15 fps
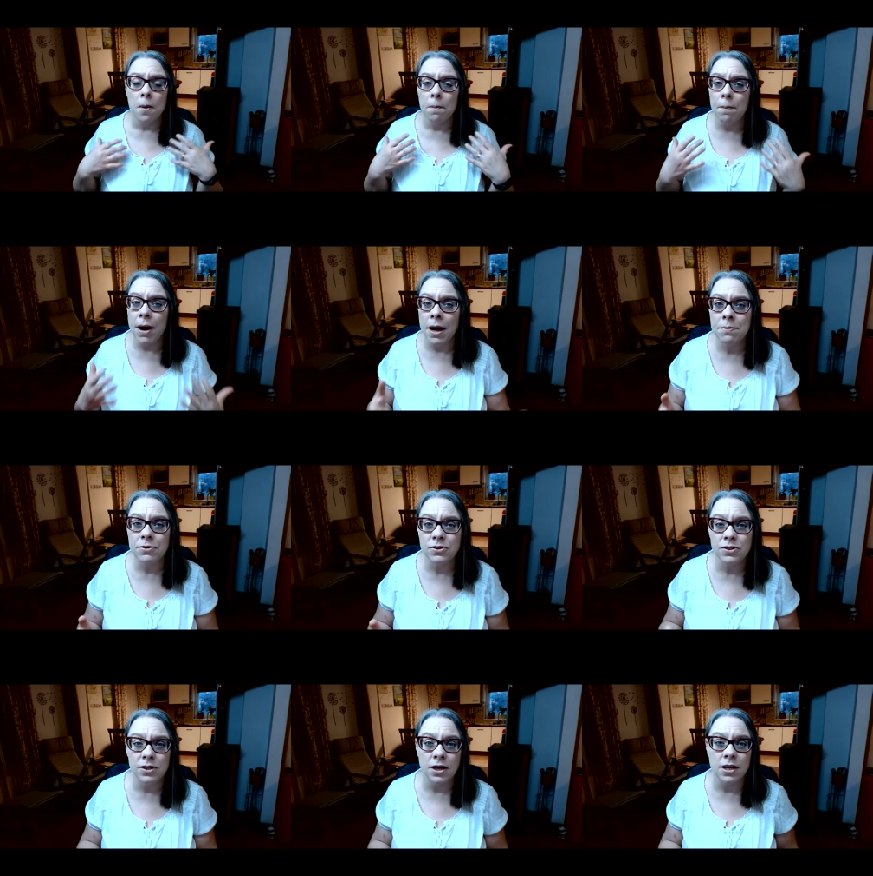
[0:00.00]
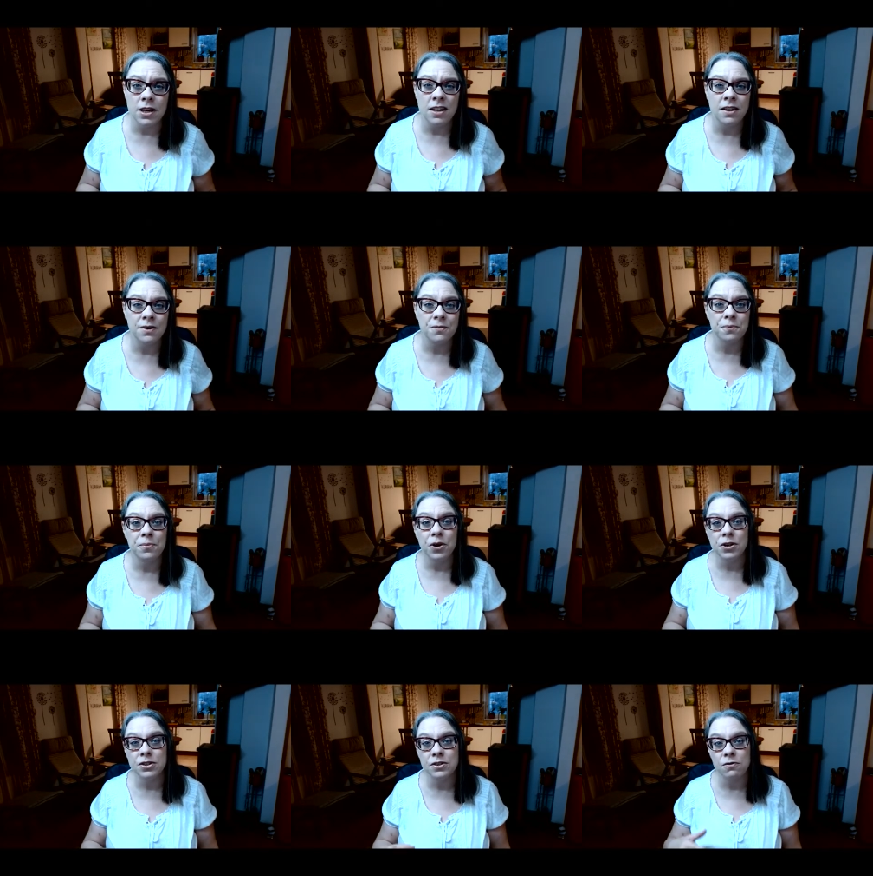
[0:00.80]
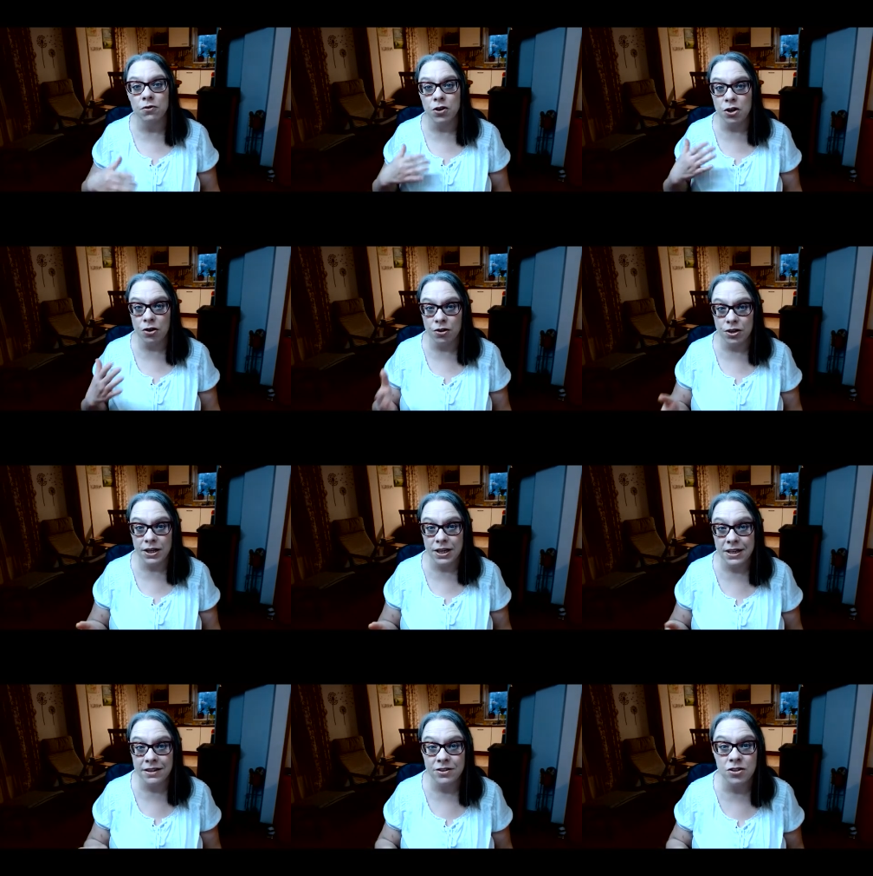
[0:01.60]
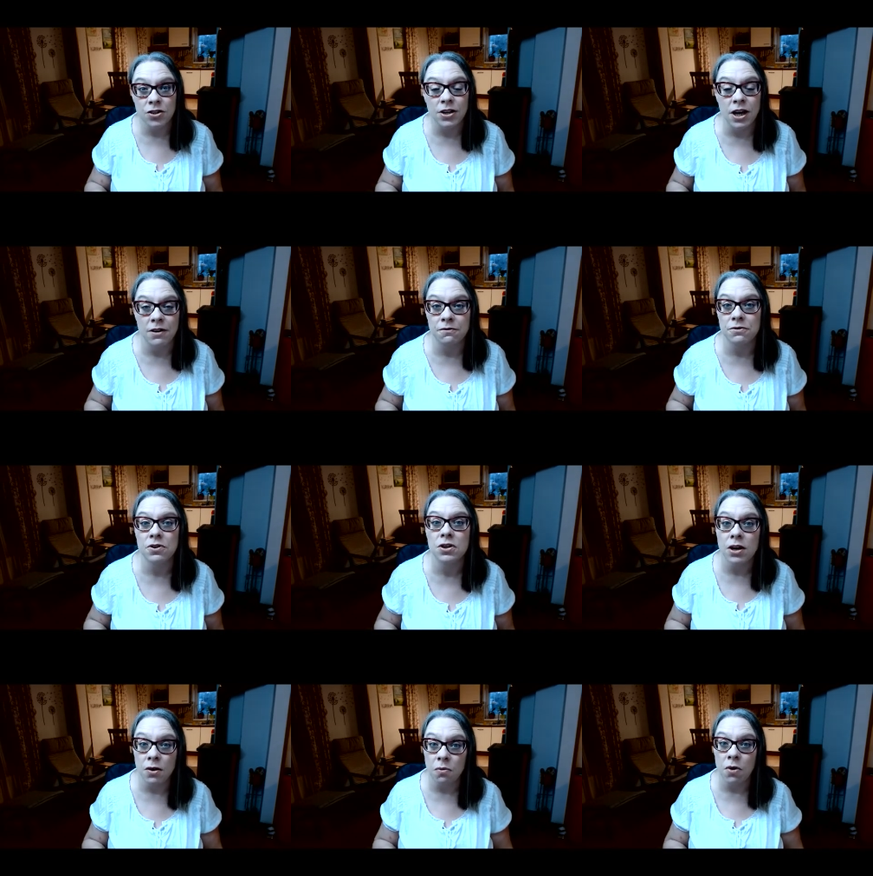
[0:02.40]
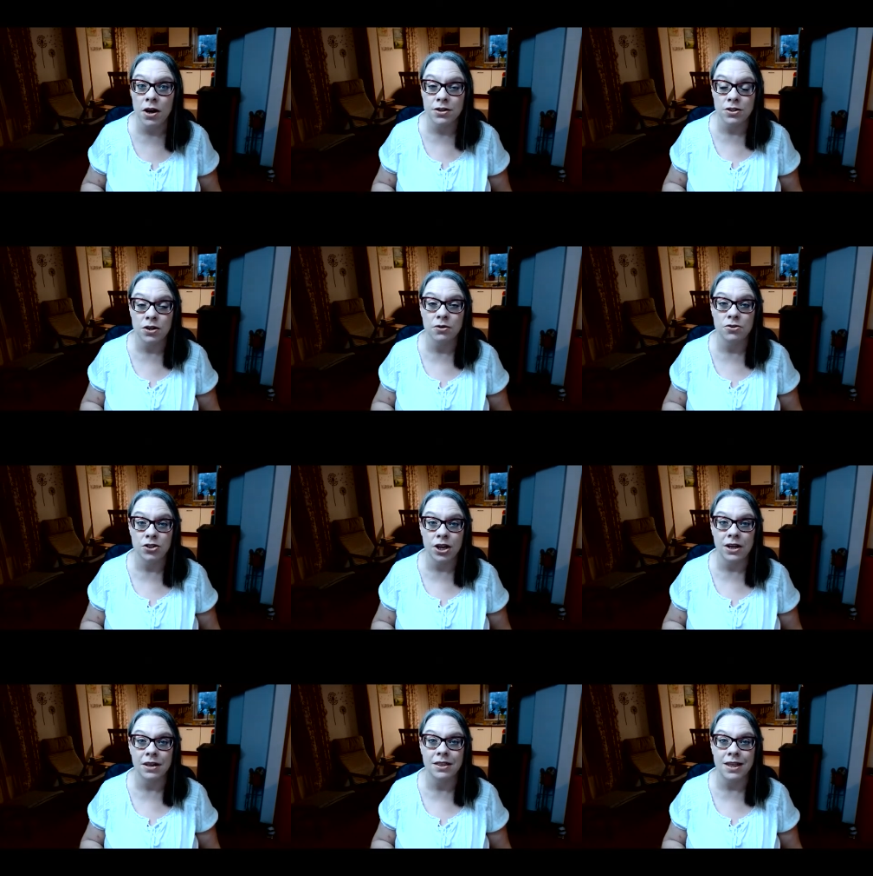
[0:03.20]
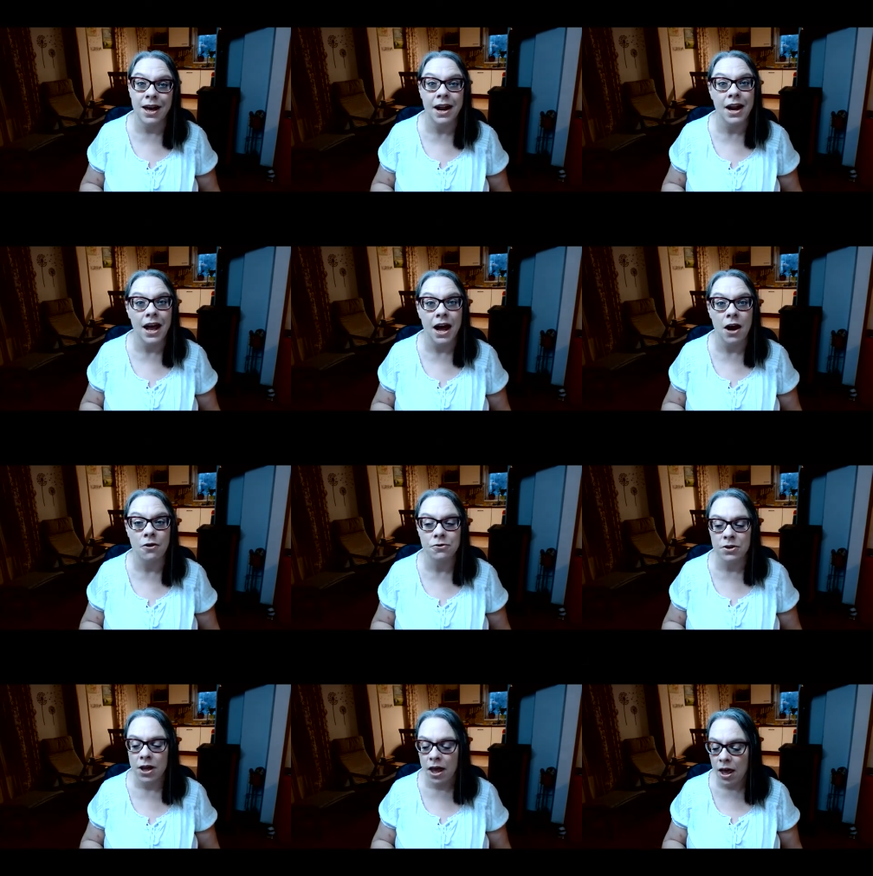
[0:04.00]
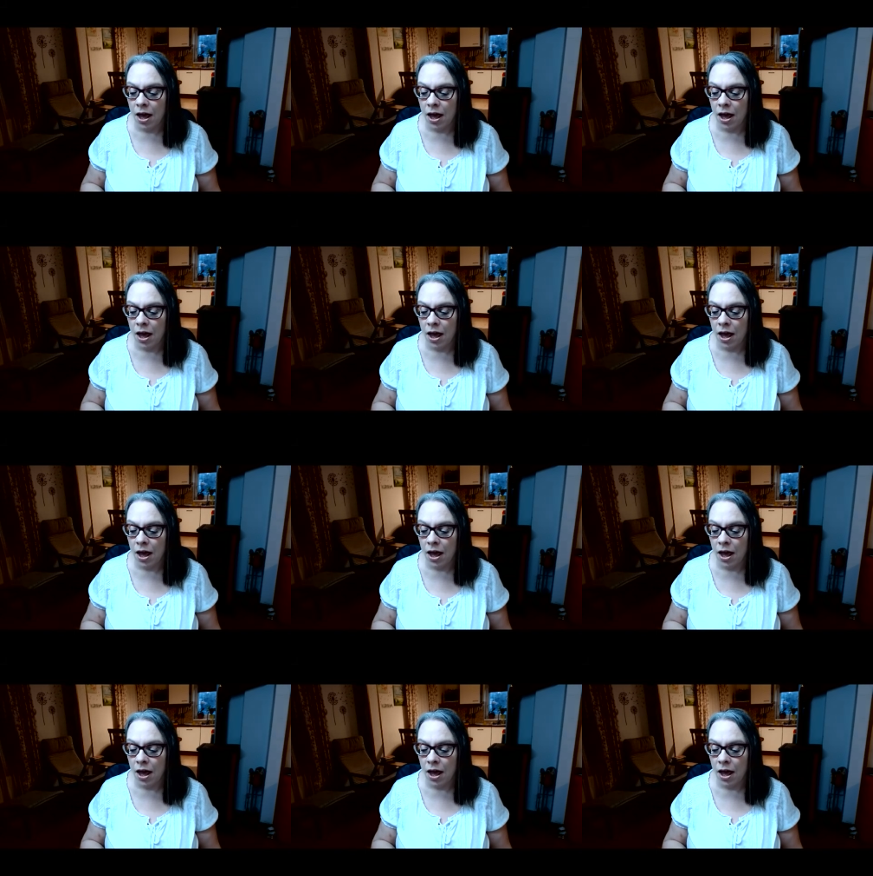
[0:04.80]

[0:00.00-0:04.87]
Bible study books for your kids, you're gonna, gonna want to go check that out.